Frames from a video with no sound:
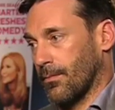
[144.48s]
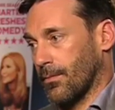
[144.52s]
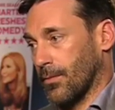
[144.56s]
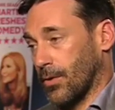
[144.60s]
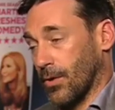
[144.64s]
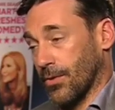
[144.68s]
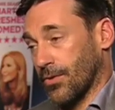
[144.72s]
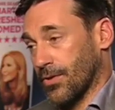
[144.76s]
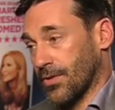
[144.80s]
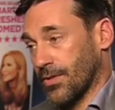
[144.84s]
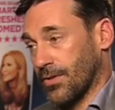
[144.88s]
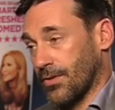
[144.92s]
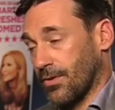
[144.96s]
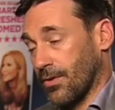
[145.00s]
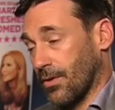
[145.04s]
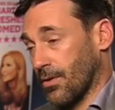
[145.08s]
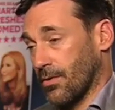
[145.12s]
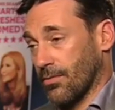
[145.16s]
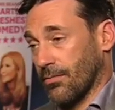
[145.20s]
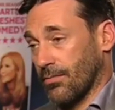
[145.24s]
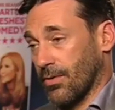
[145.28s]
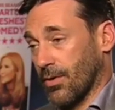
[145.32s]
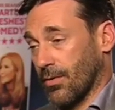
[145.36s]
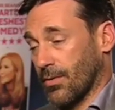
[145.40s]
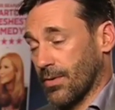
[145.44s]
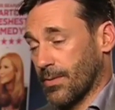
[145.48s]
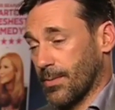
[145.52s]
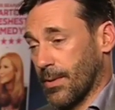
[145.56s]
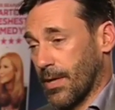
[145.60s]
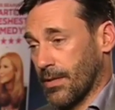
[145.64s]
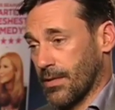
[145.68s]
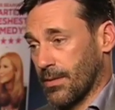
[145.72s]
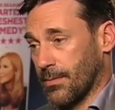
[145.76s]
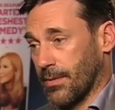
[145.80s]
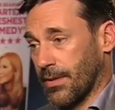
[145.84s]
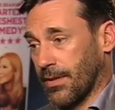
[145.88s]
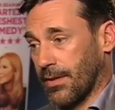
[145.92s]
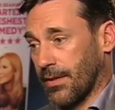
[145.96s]
Your
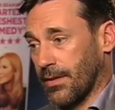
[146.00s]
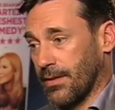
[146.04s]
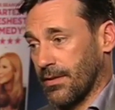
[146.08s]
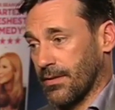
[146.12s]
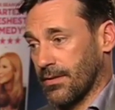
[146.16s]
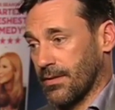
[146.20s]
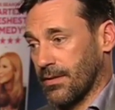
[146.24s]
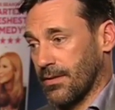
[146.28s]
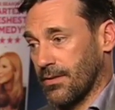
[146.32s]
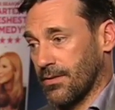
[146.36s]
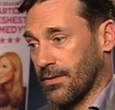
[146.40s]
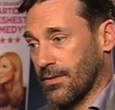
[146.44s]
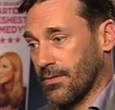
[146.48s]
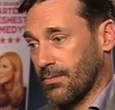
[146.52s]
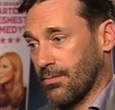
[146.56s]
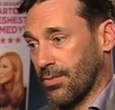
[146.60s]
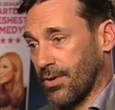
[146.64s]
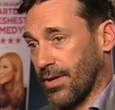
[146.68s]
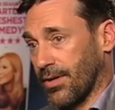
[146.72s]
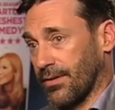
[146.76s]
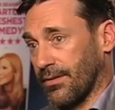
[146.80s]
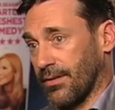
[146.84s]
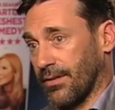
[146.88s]
responsibility is to just